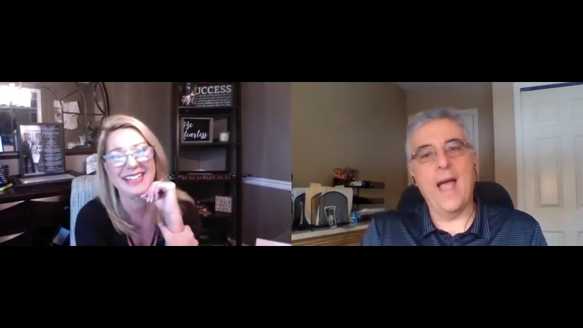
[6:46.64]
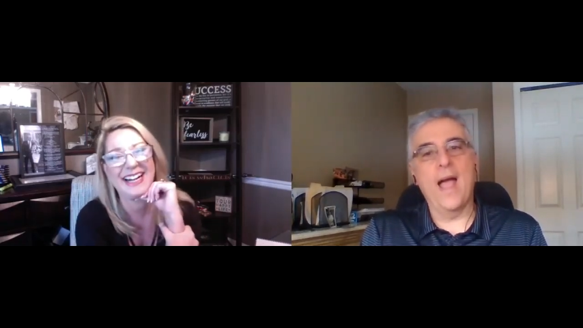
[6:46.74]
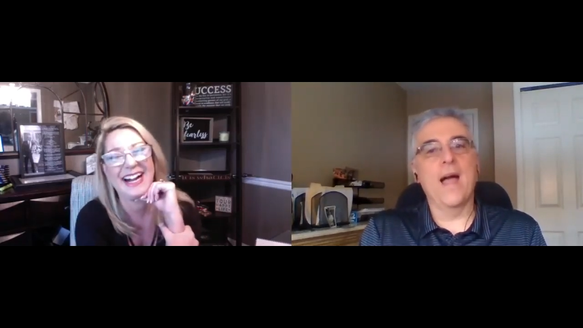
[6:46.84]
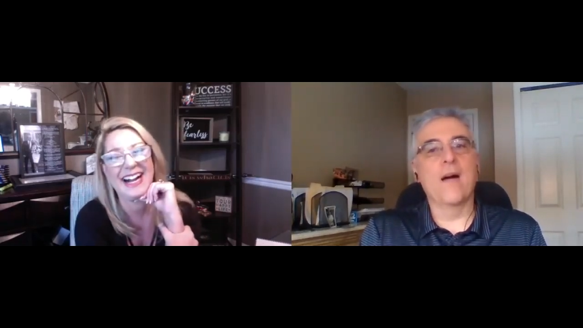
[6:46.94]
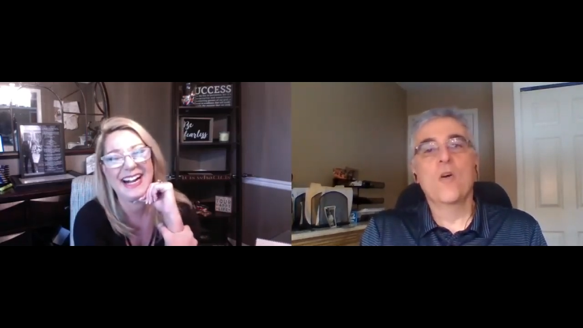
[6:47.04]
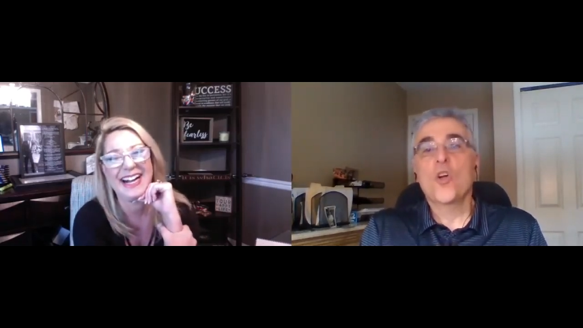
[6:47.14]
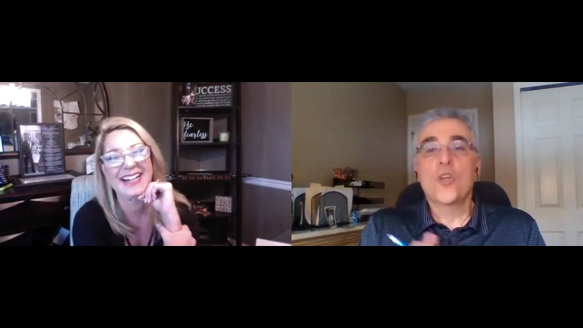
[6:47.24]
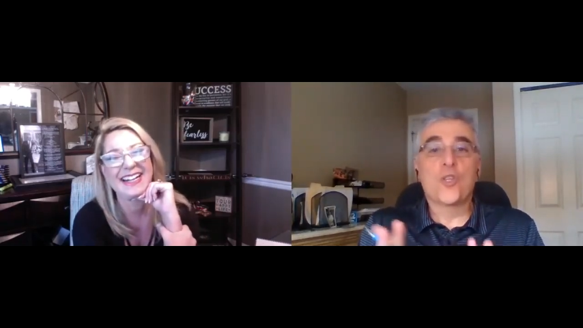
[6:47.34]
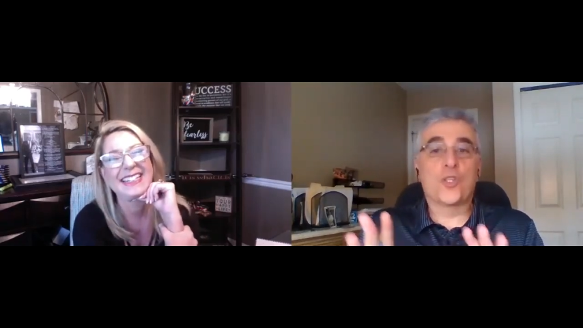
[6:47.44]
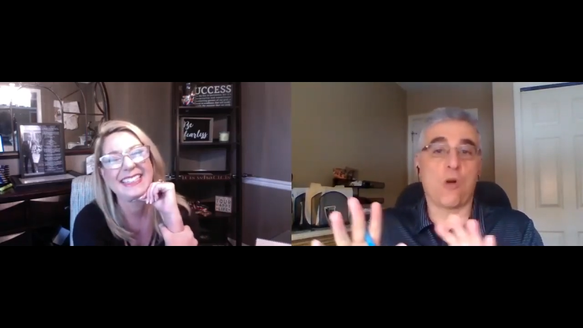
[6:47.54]
Speaker 1: wow.
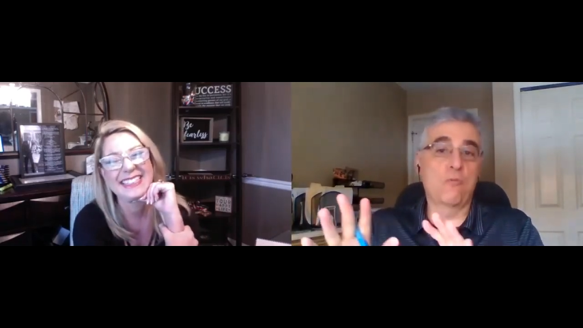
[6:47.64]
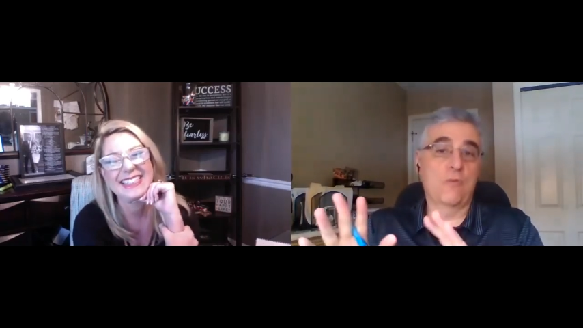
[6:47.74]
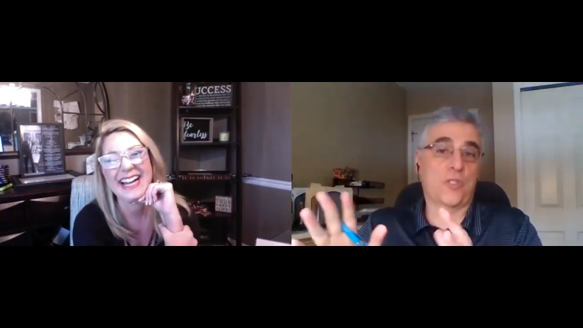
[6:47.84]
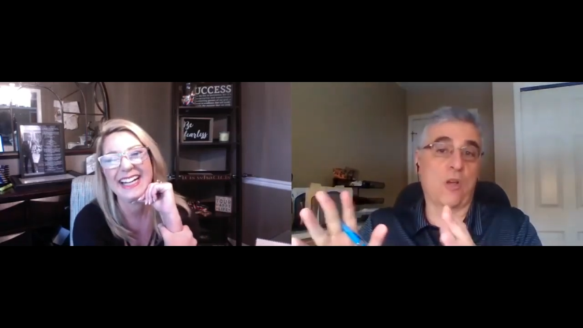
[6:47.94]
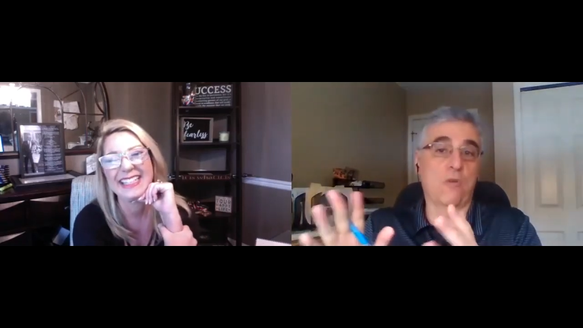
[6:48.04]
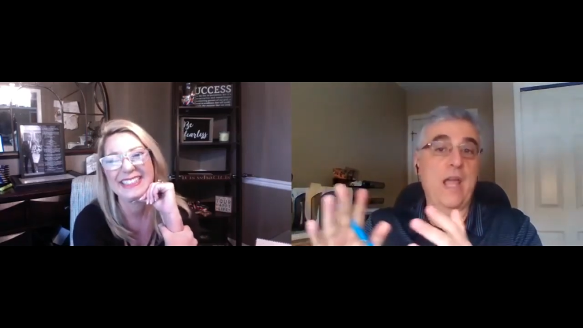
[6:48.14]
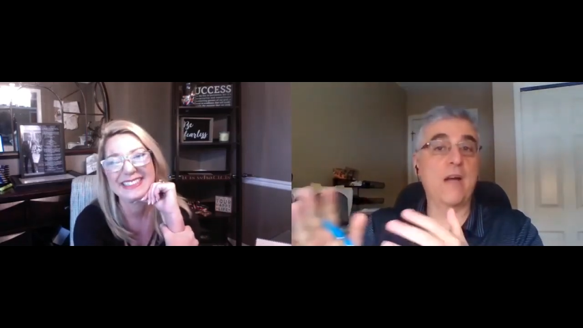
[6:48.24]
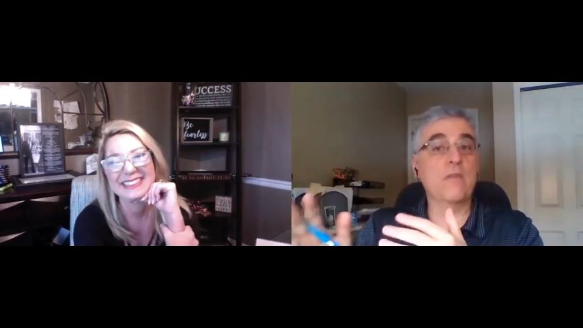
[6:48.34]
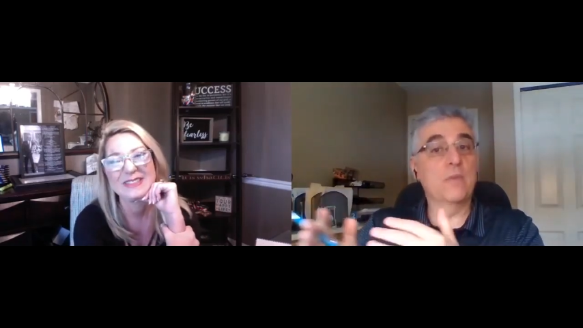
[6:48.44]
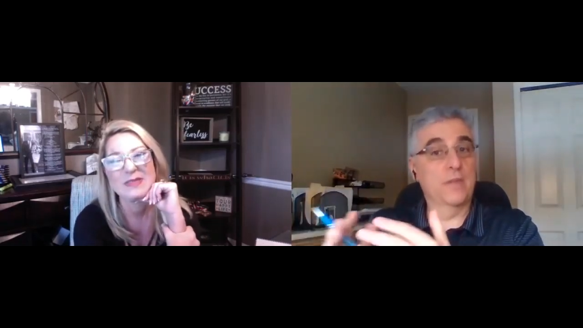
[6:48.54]
So yeah. so
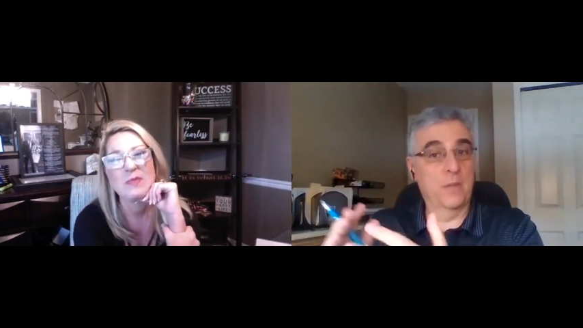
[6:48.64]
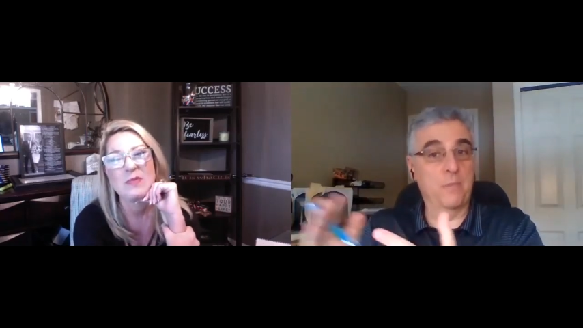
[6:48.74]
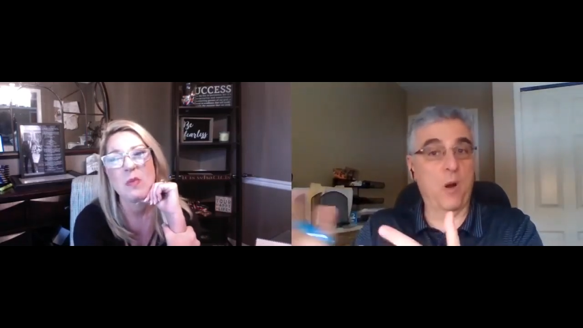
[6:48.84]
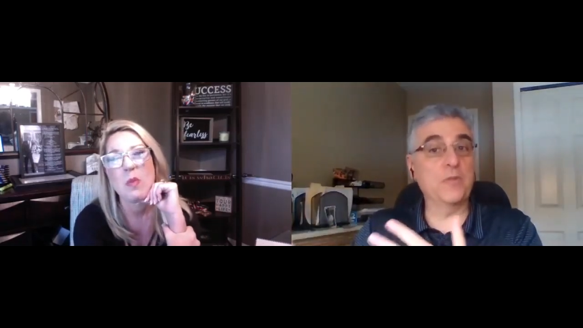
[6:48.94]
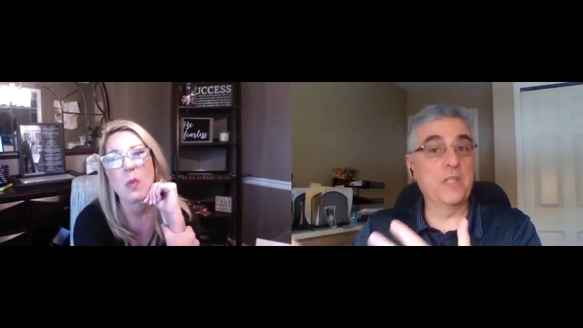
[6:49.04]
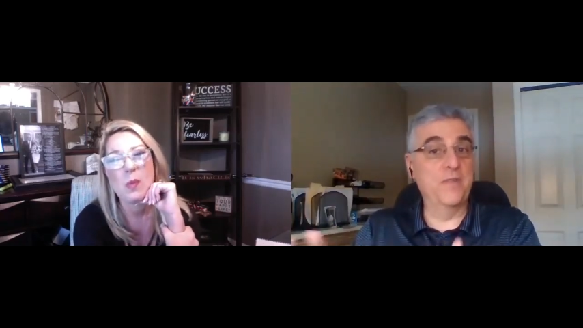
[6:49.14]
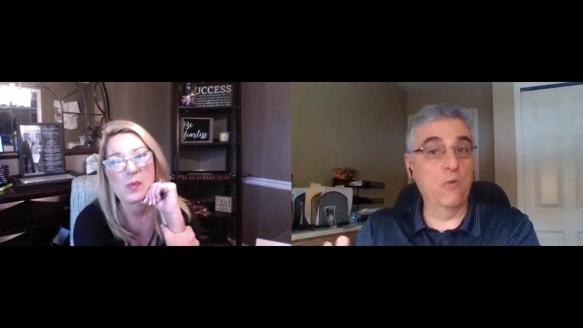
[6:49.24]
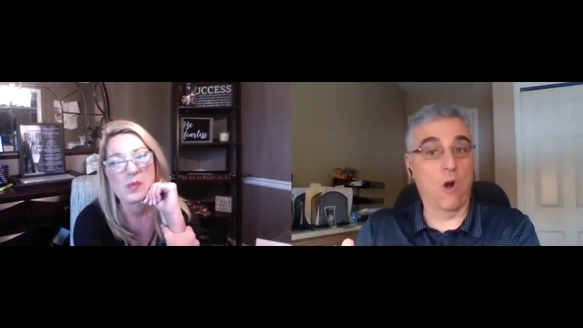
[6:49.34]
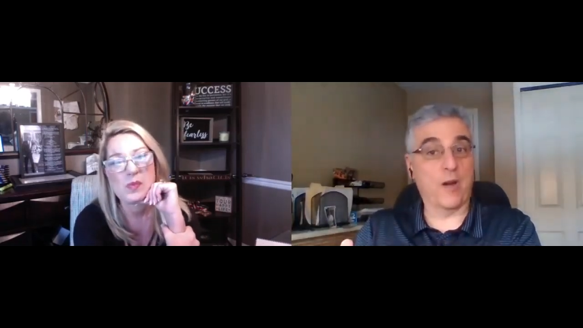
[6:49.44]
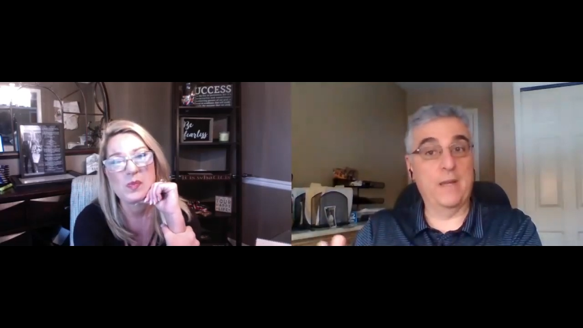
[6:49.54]
now the both of
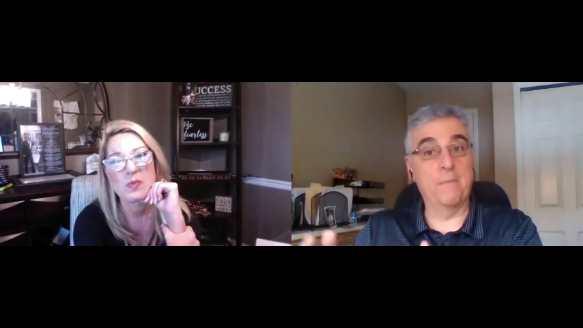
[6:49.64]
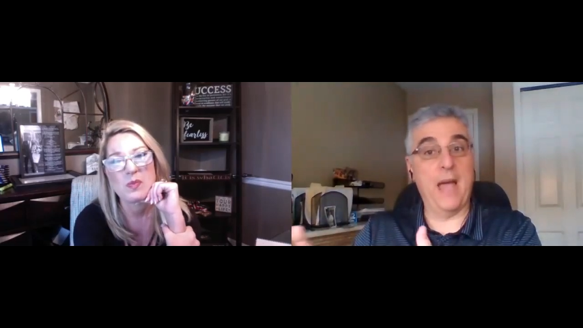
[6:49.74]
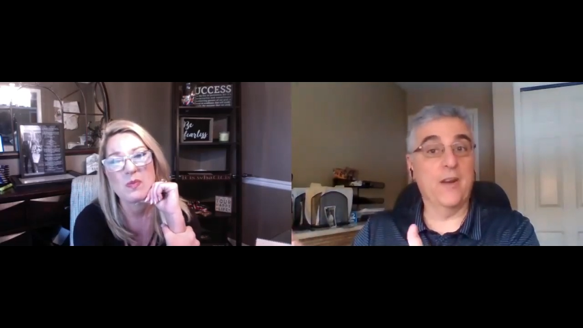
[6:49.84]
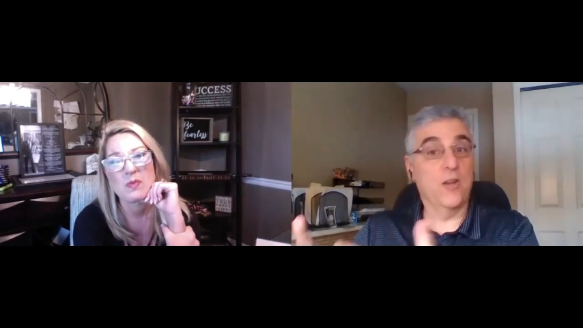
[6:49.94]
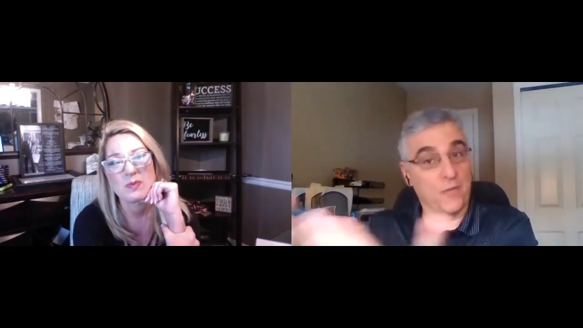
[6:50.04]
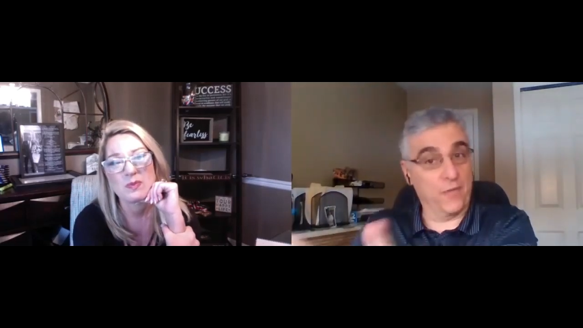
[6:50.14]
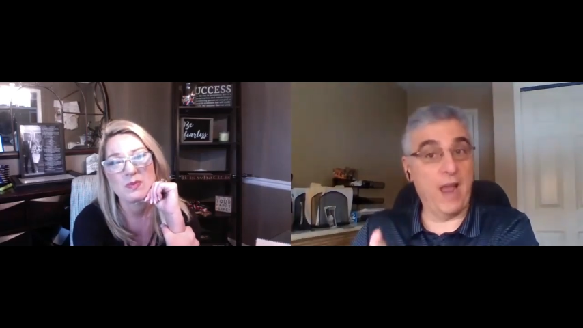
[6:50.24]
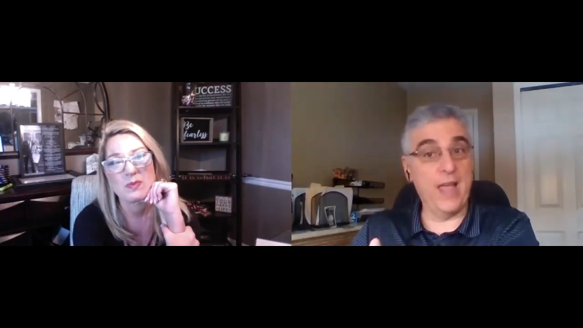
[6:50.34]
you are competitive. You're